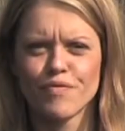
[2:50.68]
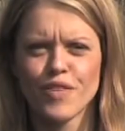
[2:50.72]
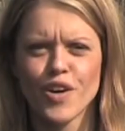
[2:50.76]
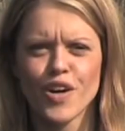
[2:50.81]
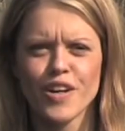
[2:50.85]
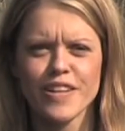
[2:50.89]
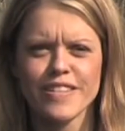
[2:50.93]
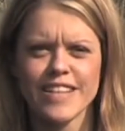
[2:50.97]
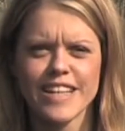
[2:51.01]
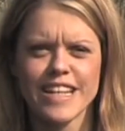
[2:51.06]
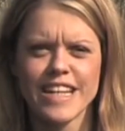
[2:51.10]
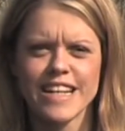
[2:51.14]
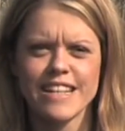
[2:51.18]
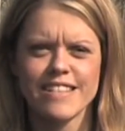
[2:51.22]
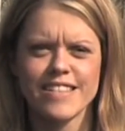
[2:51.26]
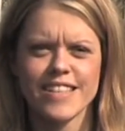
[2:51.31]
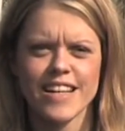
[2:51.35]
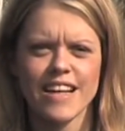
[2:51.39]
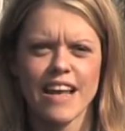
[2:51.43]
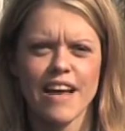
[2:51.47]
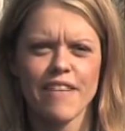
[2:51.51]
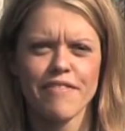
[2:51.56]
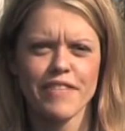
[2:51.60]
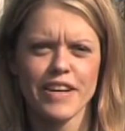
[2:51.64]
Roxy needs
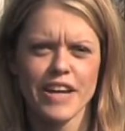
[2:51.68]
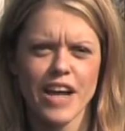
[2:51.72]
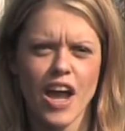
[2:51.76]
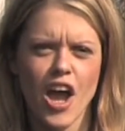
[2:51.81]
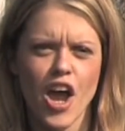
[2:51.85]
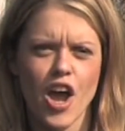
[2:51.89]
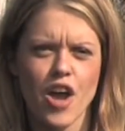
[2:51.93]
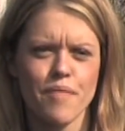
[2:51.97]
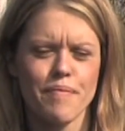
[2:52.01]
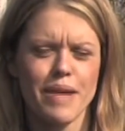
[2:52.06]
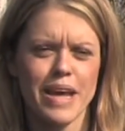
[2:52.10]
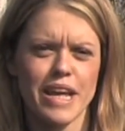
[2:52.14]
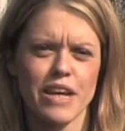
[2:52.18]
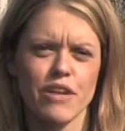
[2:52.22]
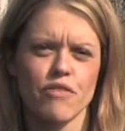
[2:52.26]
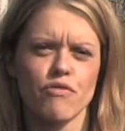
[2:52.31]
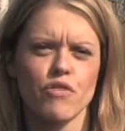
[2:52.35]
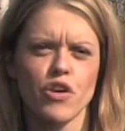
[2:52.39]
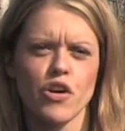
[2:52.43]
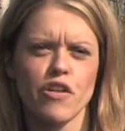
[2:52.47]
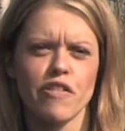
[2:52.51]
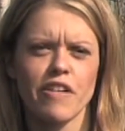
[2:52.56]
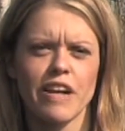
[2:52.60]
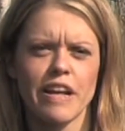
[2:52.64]
a loving home in a
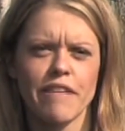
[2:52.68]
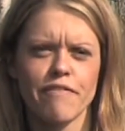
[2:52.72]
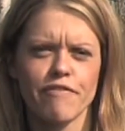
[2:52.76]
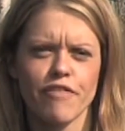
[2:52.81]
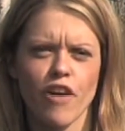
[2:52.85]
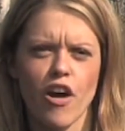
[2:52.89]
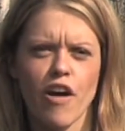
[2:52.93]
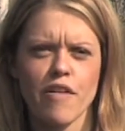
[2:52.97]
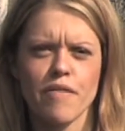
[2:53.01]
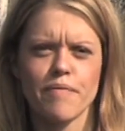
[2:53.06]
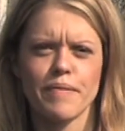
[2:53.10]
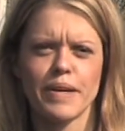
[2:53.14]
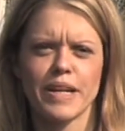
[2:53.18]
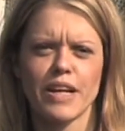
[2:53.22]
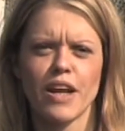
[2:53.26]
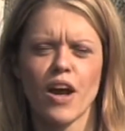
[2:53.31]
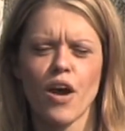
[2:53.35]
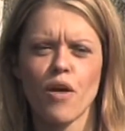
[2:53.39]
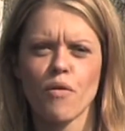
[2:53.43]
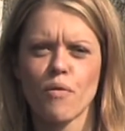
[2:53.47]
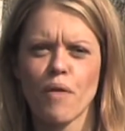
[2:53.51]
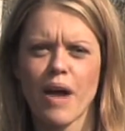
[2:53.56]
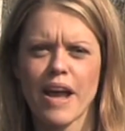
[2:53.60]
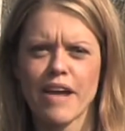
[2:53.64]
rural environment
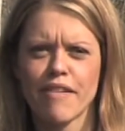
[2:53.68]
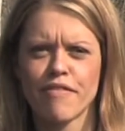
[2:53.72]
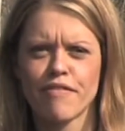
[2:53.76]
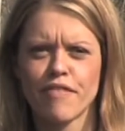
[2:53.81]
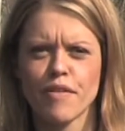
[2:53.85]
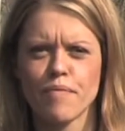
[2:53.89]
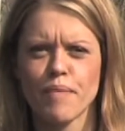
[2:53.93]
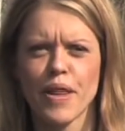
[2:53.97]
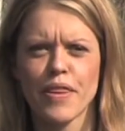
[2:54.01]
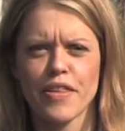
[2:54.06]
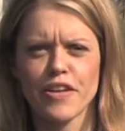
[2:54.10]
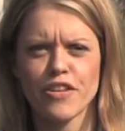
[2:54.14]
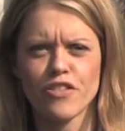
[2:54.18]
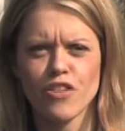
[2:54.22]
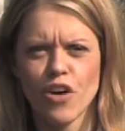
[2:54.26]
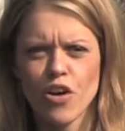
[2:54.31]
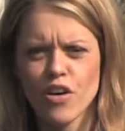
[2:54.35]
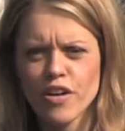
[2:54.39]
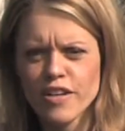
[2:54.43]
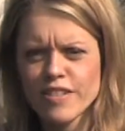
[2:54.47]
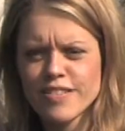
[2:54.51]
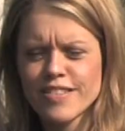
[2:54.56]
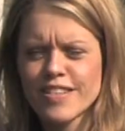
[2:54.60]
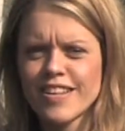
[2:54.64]
away from other
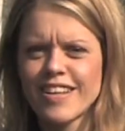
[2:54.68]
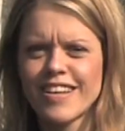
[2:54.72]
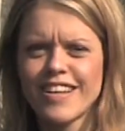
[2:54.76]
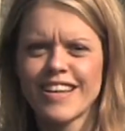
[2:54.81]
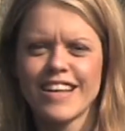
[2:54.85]
dogs.